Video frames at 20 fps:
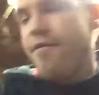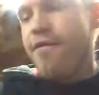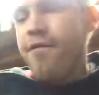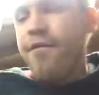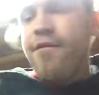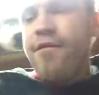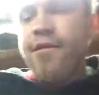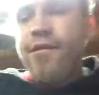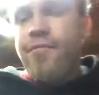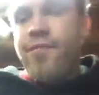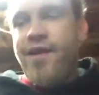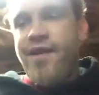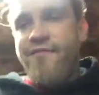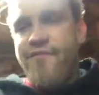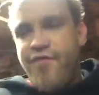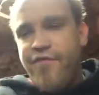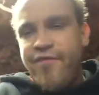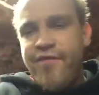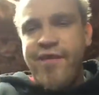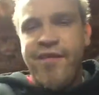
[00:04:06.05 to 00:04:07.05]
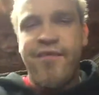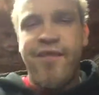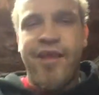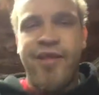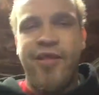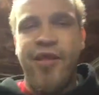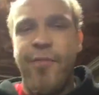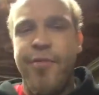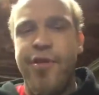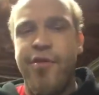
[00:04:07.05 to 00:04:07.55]
I mean, I've used things
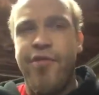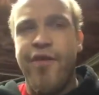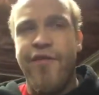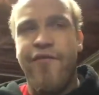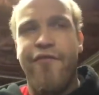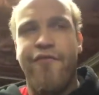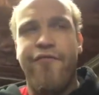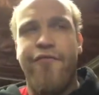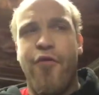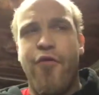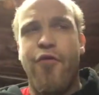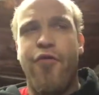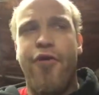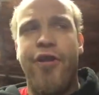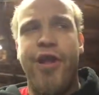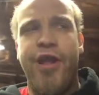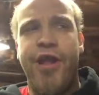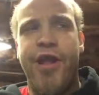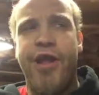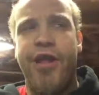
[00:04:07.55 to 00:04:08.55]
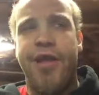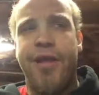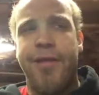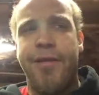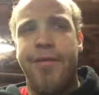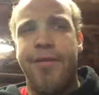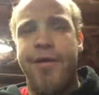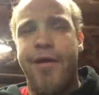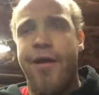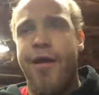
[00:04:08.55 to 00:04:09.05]
like WD-40
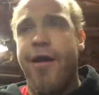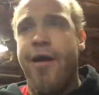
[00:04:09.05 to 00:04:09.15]
and